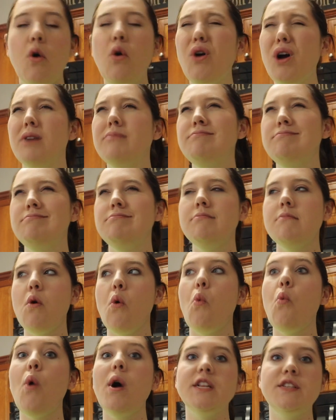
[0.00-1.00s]
or
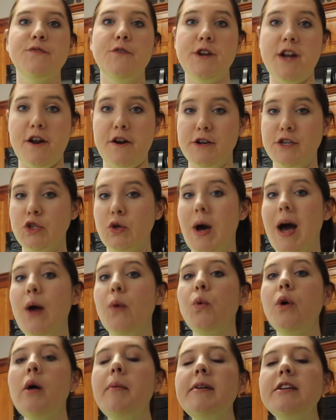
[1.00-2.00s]
what's for dinner. So I
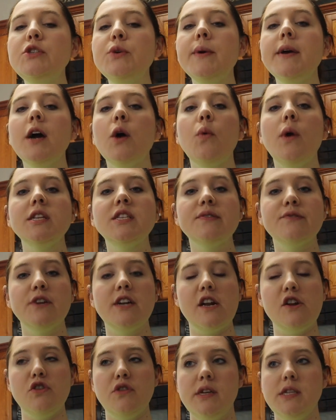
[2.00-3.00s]
will be doing a what's for
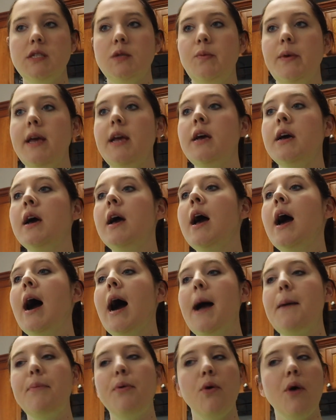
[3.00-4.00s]
dinner this week.
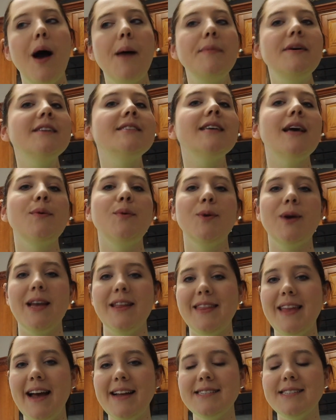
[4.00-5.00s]
I promise I will
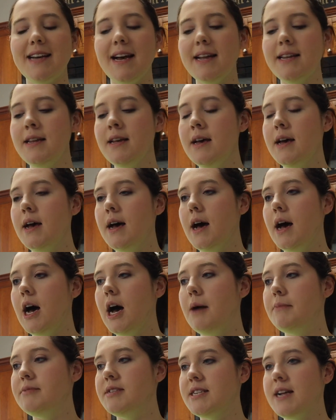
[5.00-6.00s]
get that done.
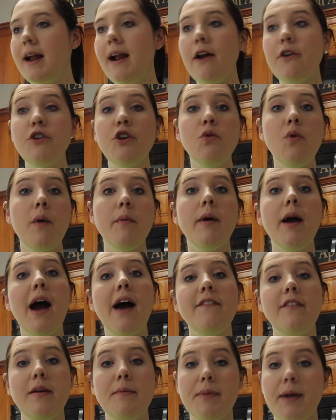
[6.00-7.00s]
Tonight, I don't know what we're
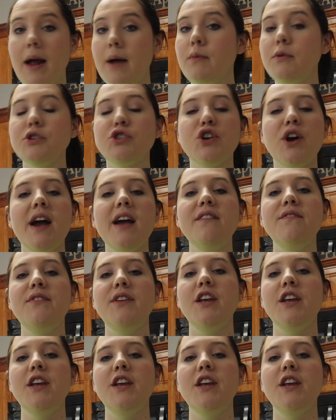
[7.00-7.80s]
having, but I will try and